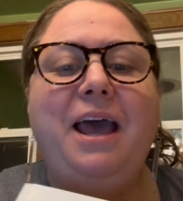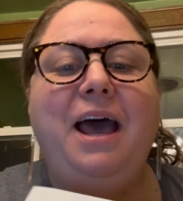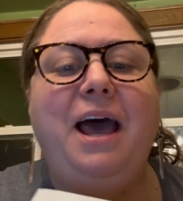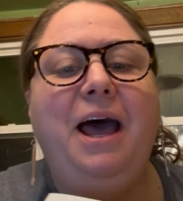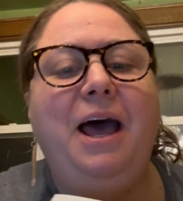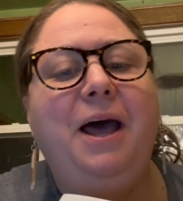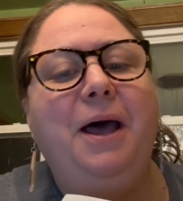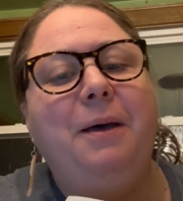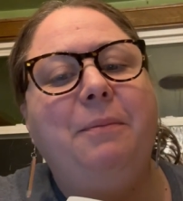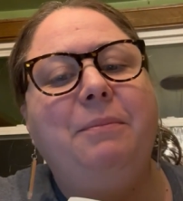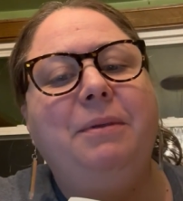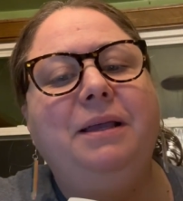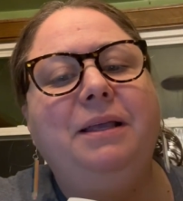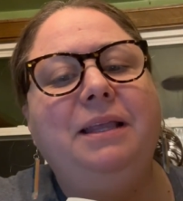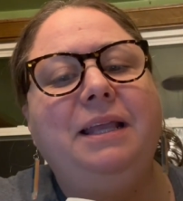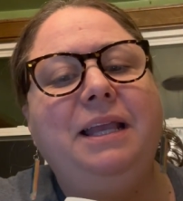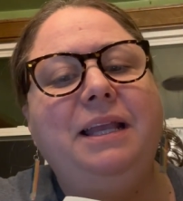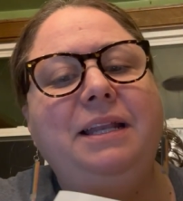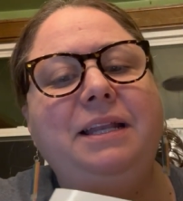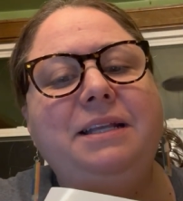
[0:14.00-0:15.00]

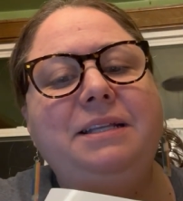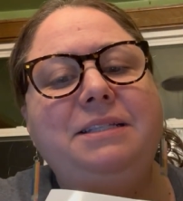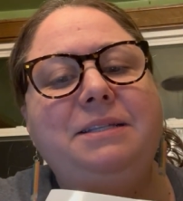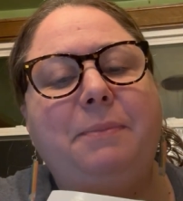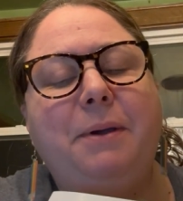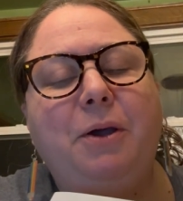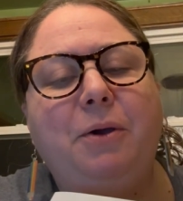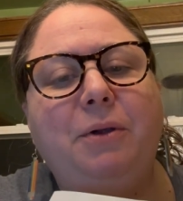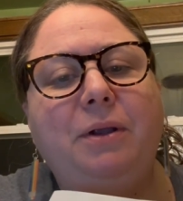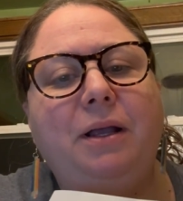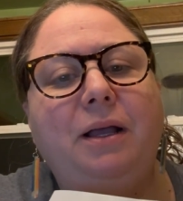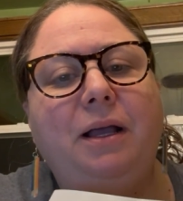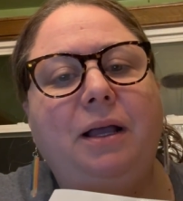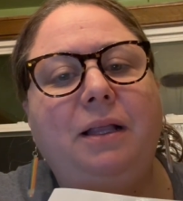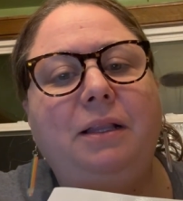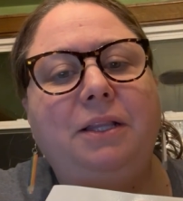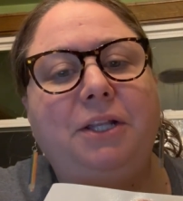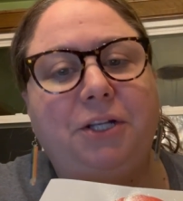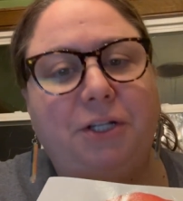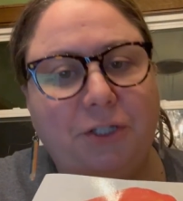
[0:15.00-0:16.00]
It is about
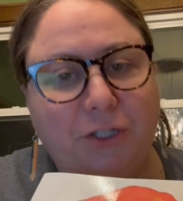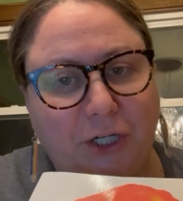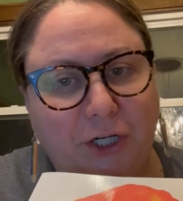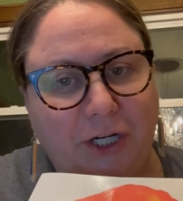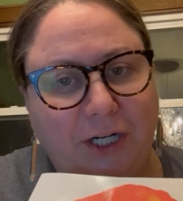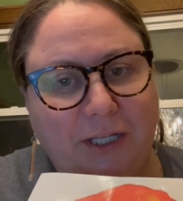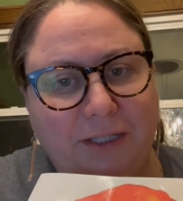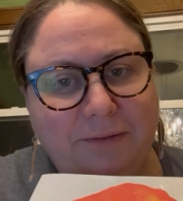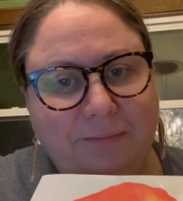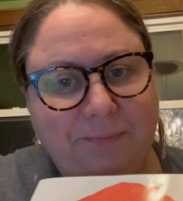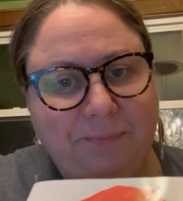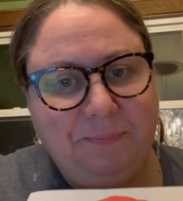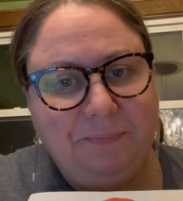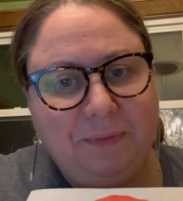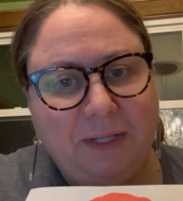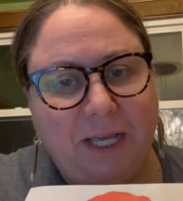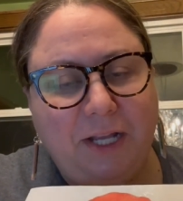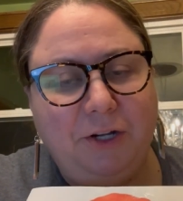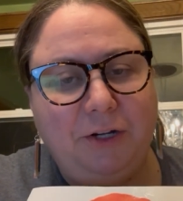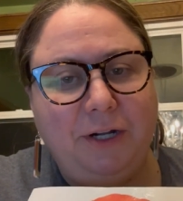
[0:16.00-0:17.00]
a little girl,
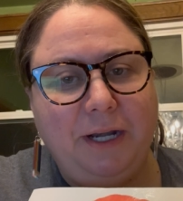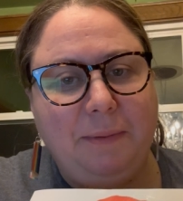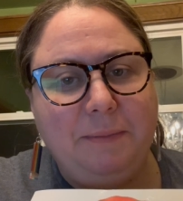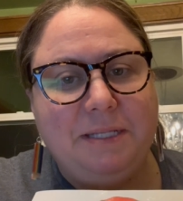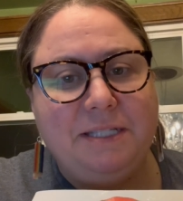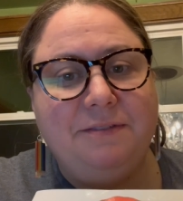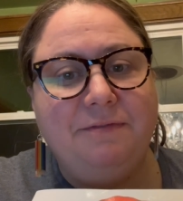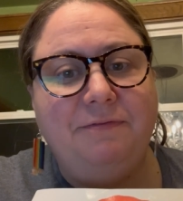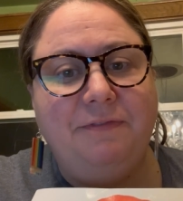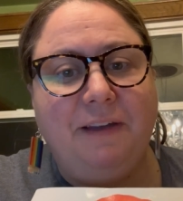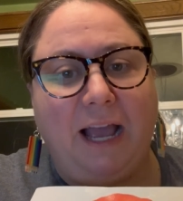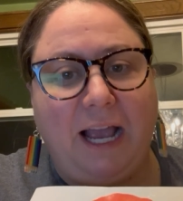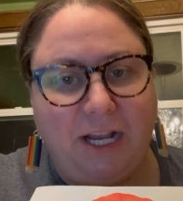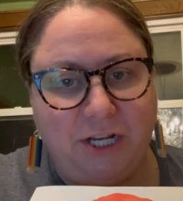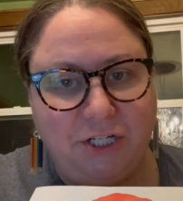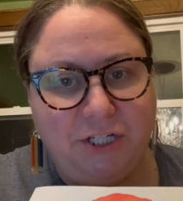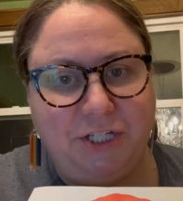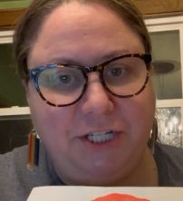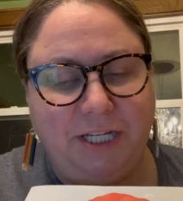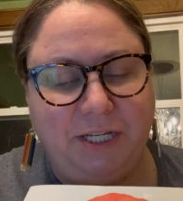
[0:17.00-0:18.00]
and her name is
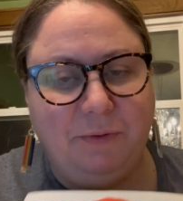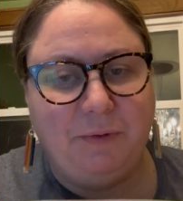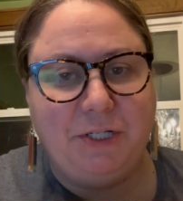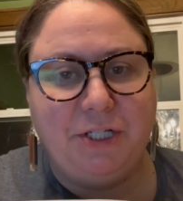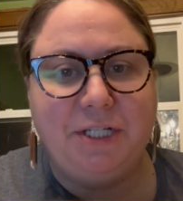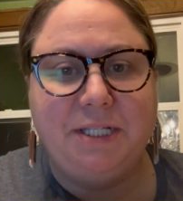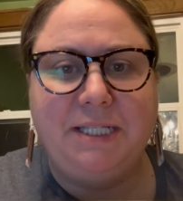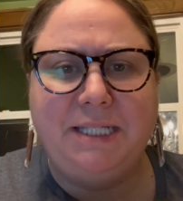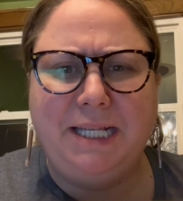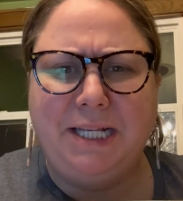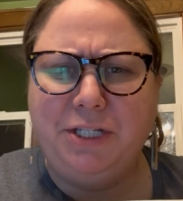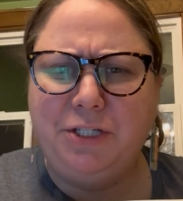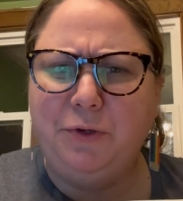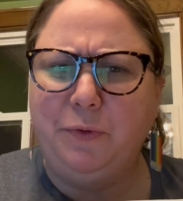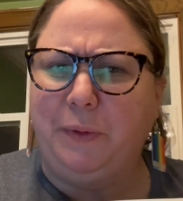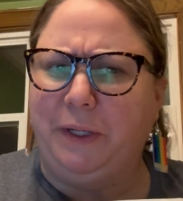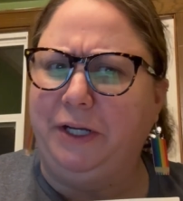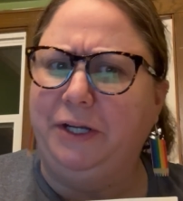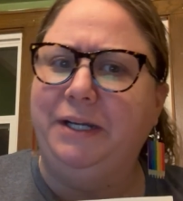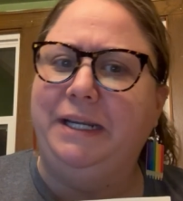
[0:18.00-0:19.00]
Vashti, which is such a
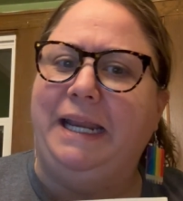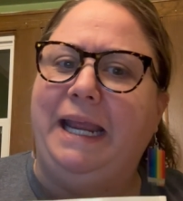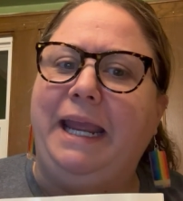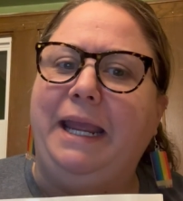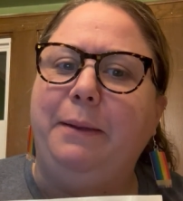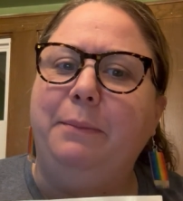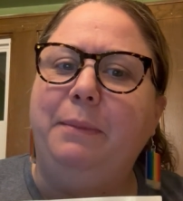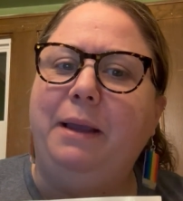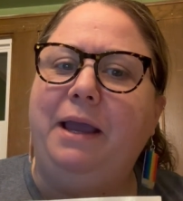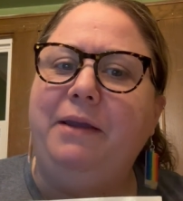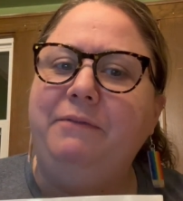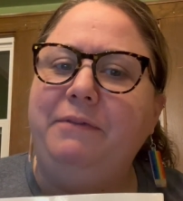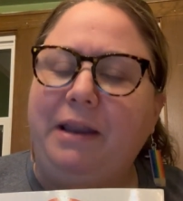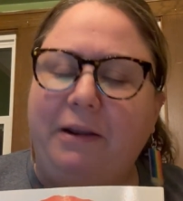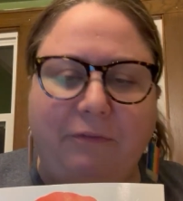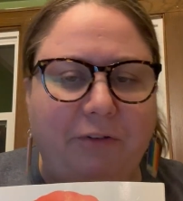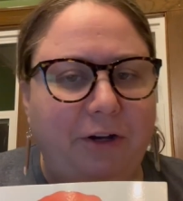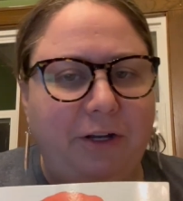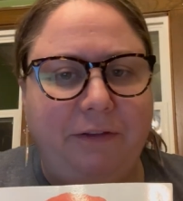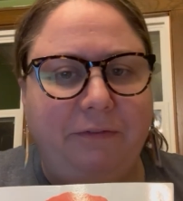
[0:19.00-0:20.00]
weird name. I've
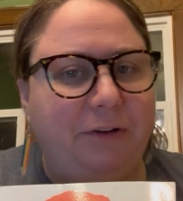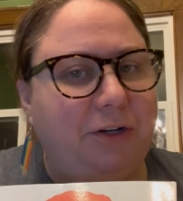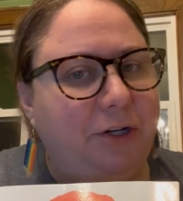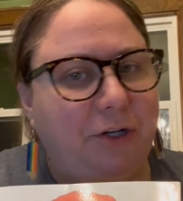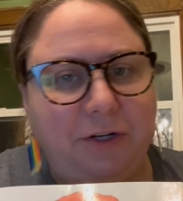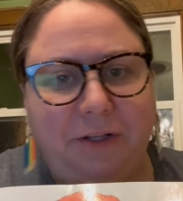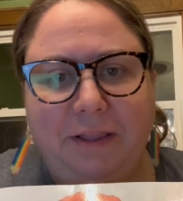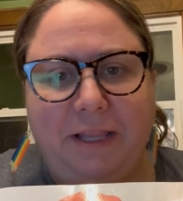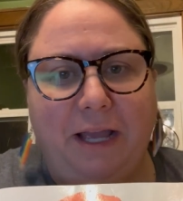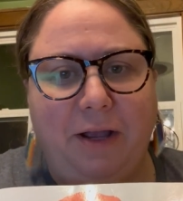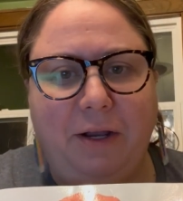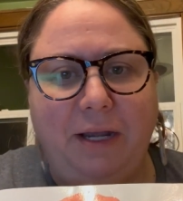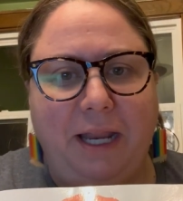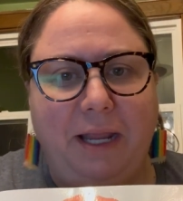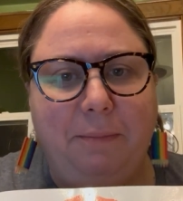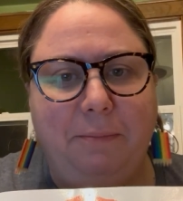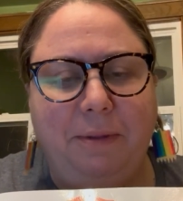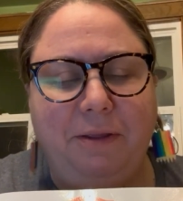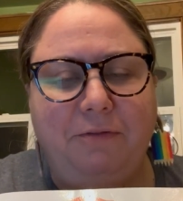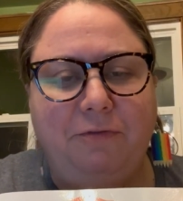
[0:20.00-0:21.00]
never even heard that
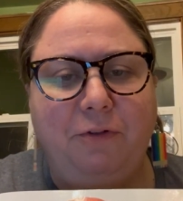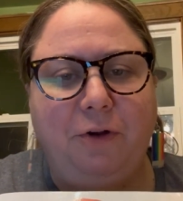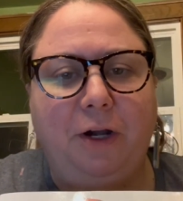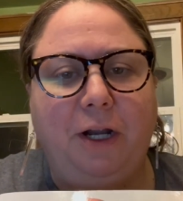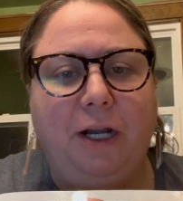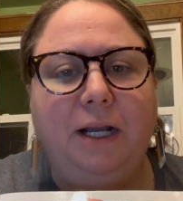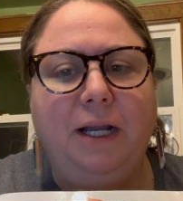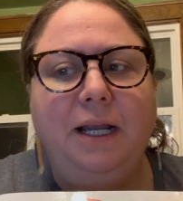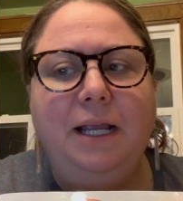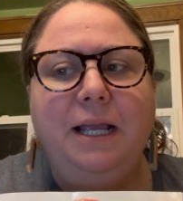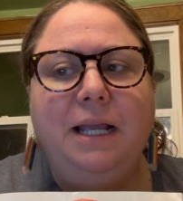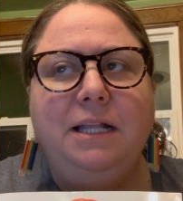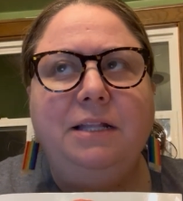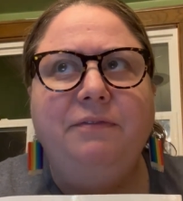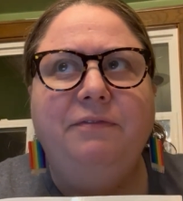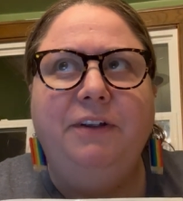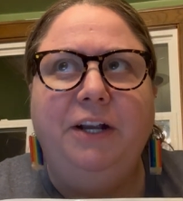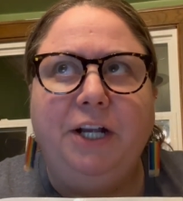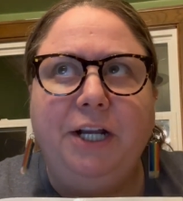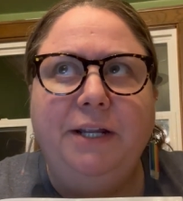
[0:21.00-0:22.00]
name before.
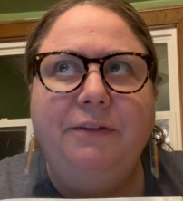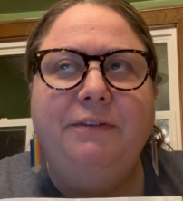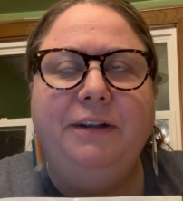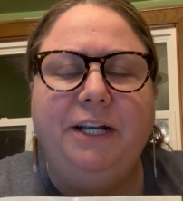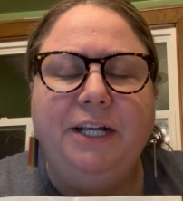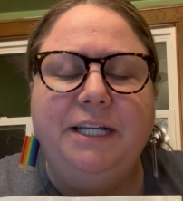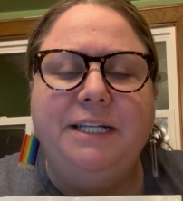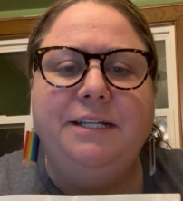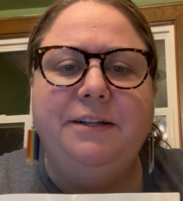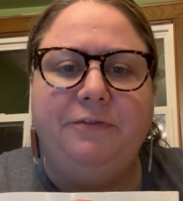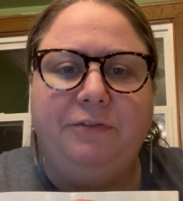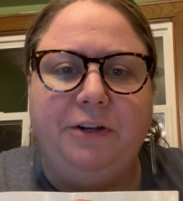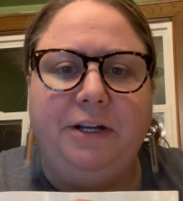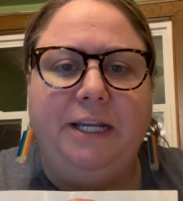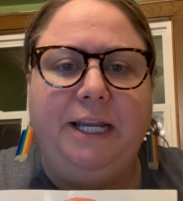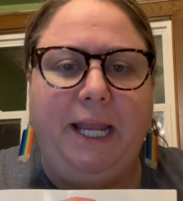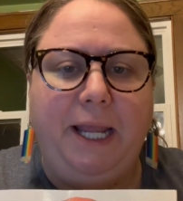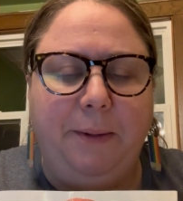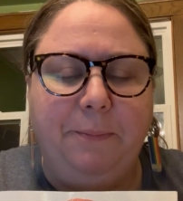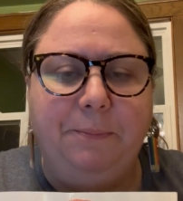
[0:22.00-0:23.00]
Very, very different
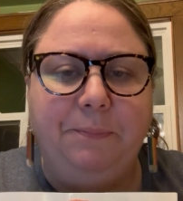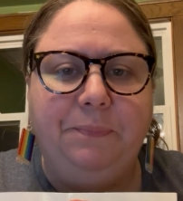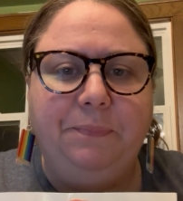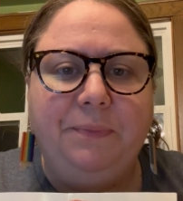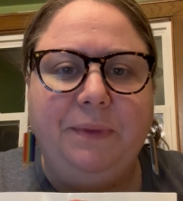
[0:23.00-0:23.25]
name.